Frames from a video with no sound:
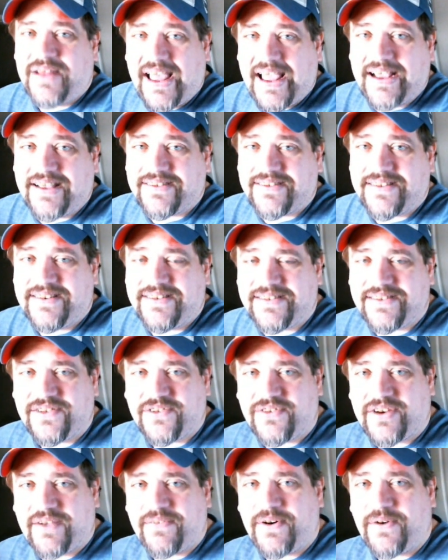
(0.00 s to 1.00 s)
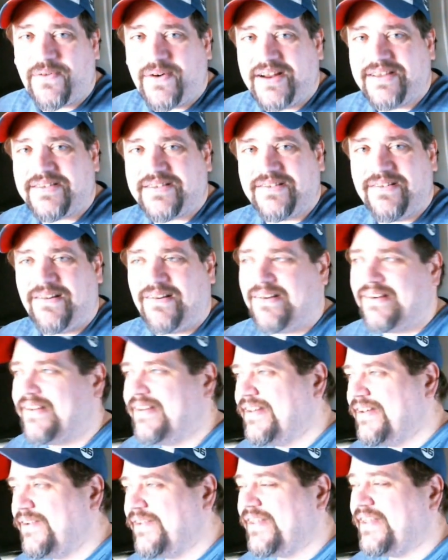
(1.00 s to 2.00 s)
legs, and he's still driving a race car.
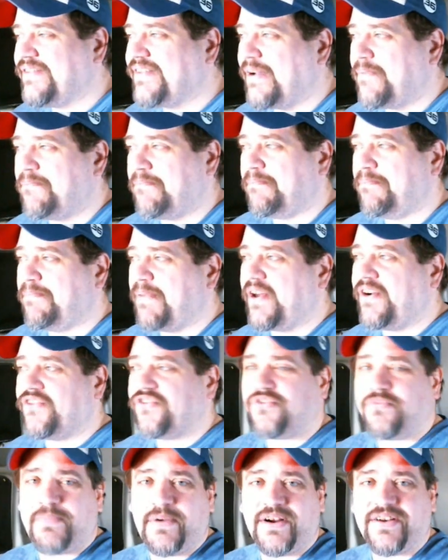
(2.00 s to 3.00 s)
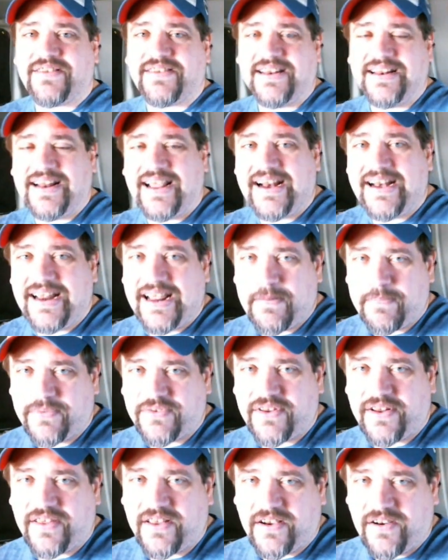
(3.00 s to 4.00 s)
he's got better spirits than
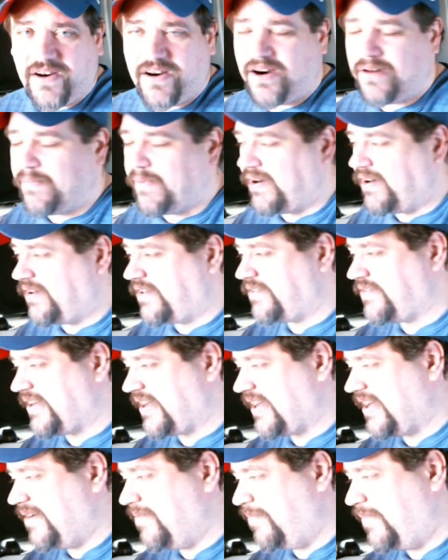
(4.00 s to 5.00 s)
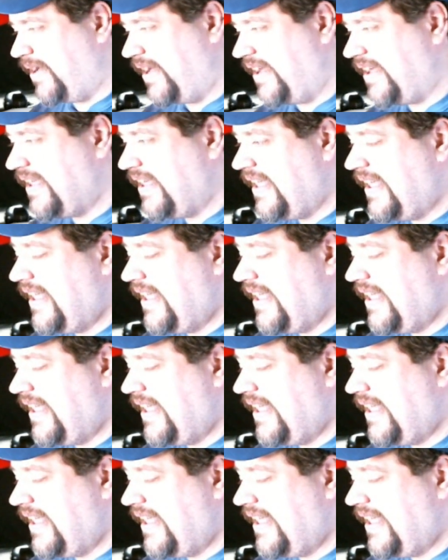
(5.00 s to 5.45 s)
98% of the car modelers I come by.